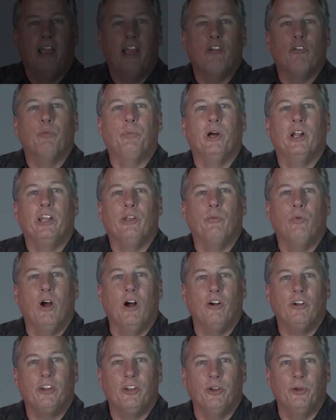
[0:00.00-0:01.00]
Hey everybody,
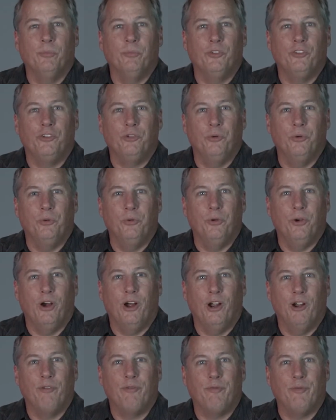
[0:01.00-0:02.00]
welcome to
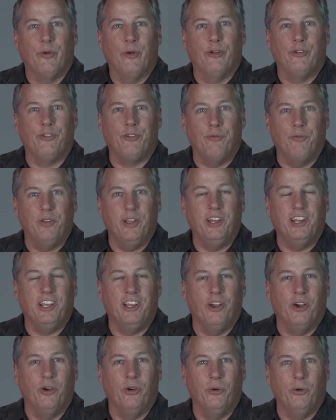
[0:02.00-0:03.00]
our first
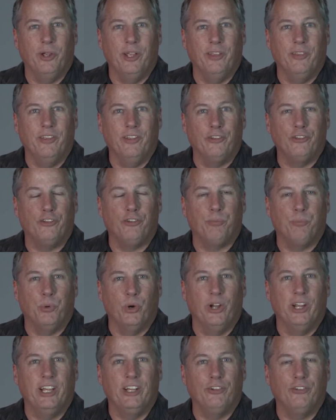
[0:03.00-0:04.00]
video in this
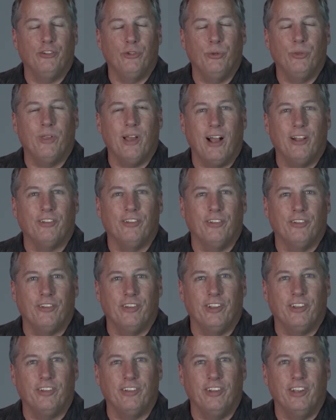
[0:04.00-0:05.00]
spring
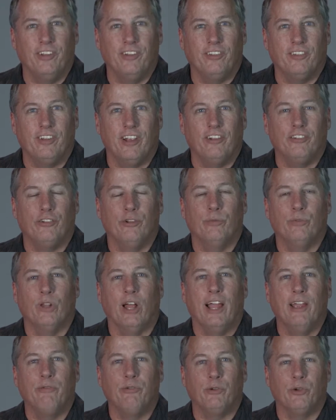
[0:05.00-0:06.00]
2016 session of
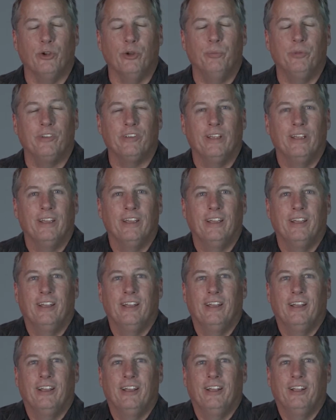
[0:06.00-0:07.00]
Life Groups.
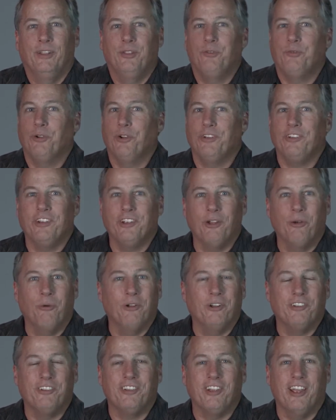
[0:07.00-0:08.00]
The first thing I
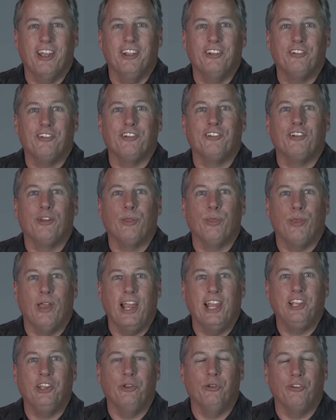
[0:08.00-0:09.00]
want to say is just to
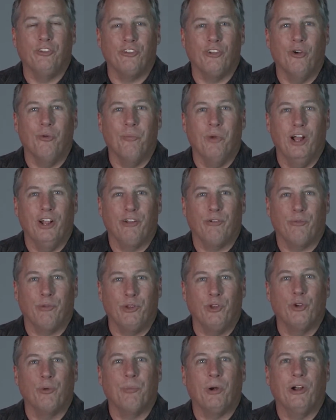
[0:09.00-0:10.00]
thank you so much for
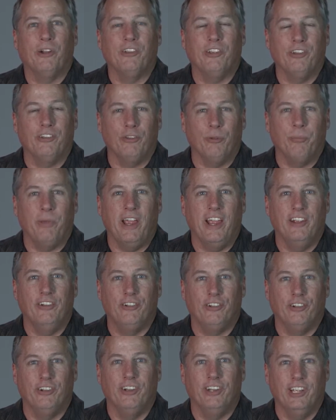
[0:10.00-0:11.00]
your
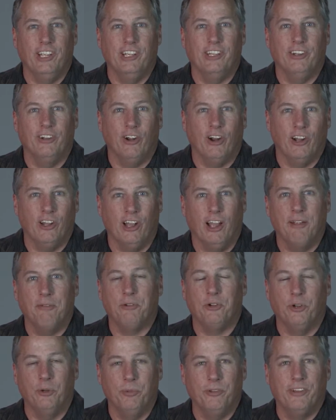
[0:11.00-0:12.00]
participation in our Life
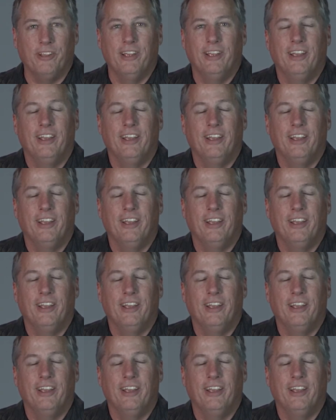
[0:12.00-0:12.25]
Groups.